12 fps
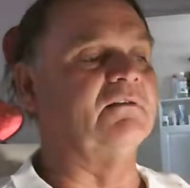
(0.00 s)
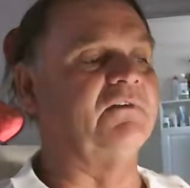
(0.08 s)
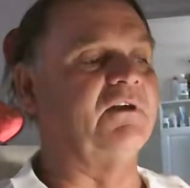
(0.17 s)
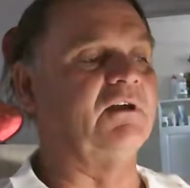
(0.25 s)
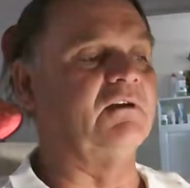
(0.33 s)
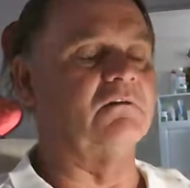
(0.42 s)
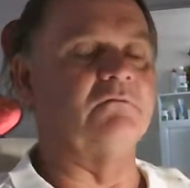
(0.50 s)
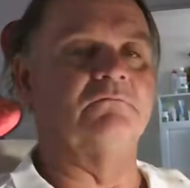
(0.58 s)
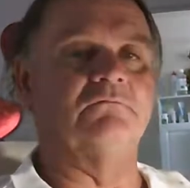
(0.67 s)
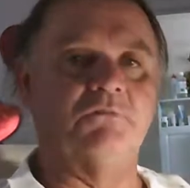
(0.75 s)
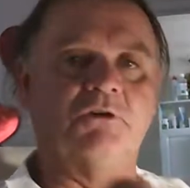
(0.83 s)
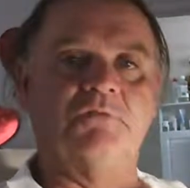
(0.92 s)
think
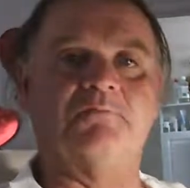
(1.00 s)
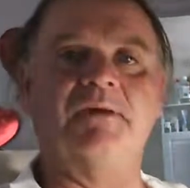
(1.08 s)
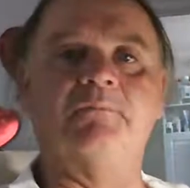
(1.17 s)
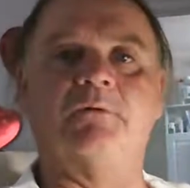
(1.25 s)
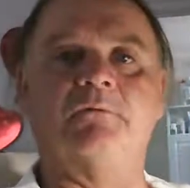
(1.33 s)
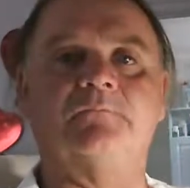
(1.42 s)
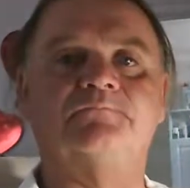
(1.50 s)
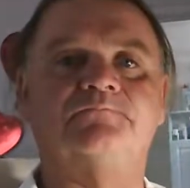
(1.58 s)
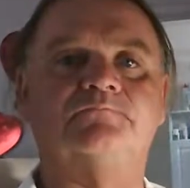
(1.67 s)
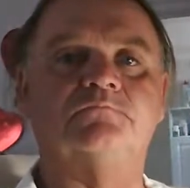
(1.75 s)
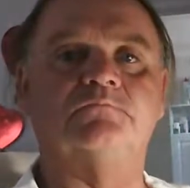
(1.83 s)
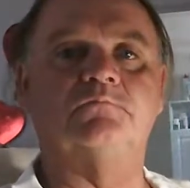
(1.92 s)
good people.
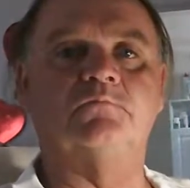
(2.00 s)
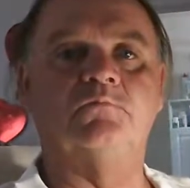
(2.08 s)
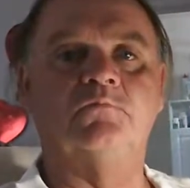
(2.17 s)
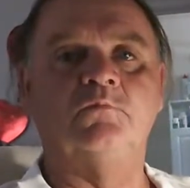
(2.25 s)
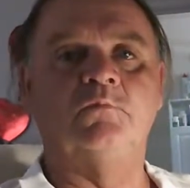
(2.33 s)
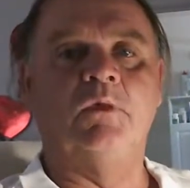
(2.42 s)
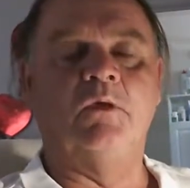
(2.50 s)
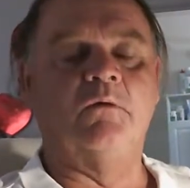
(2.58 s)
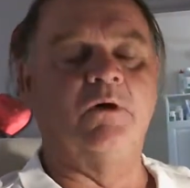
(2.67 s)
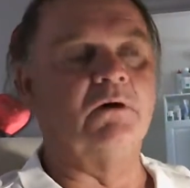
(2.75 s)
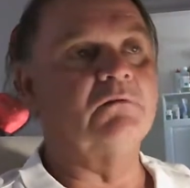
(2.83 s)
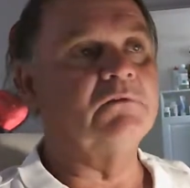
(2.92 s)

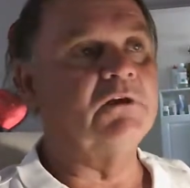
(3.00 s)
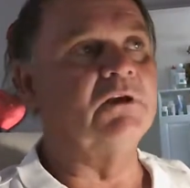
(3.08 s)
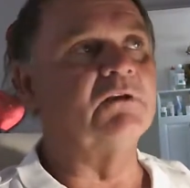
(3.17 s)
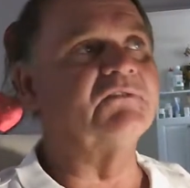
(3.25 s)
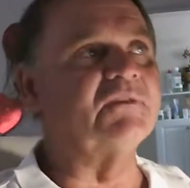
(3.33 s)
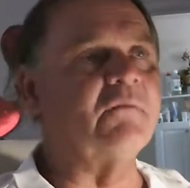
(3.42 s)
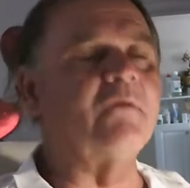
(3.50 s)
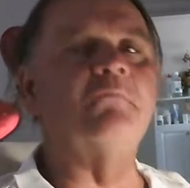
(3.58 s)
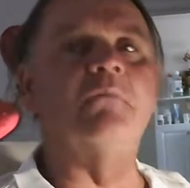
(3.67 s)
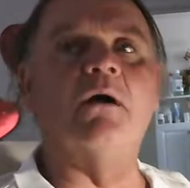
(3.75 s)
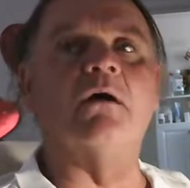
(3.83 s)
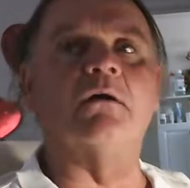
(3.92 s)
Well, some of them
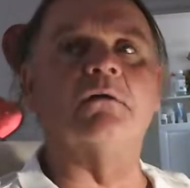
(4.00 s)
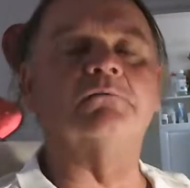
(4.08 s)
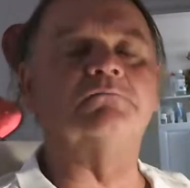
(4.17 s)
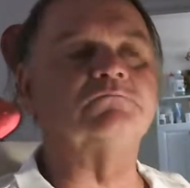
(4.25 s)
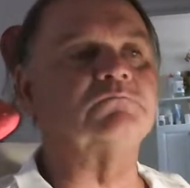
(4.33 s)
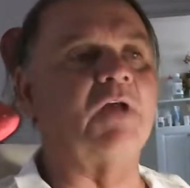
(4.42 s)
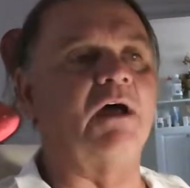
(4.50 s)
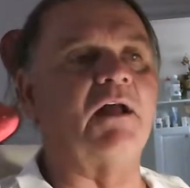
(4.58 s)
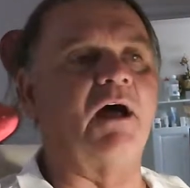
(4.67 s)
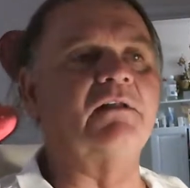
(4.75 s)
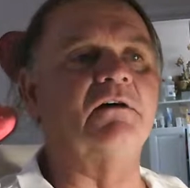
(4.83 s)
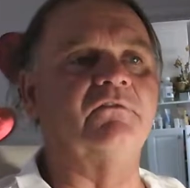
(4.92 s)
are.
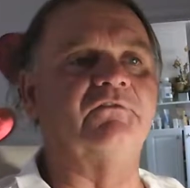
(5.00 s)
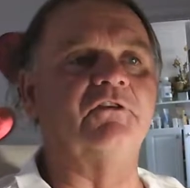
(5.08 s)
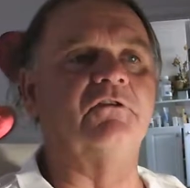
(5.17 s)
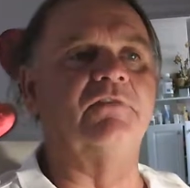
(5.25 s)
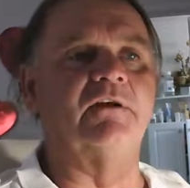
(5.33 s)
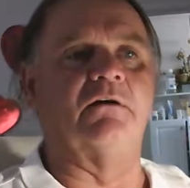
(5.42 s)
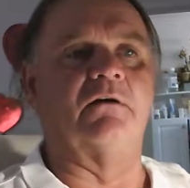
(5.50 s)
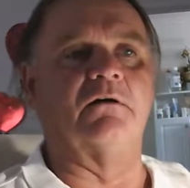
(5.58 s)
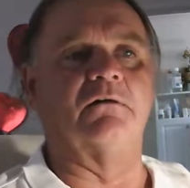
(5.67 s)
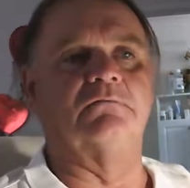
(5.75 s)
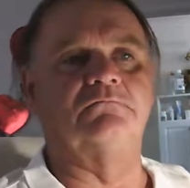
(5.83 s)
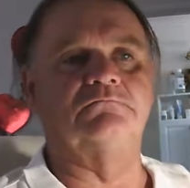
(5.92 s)
I know a few that are,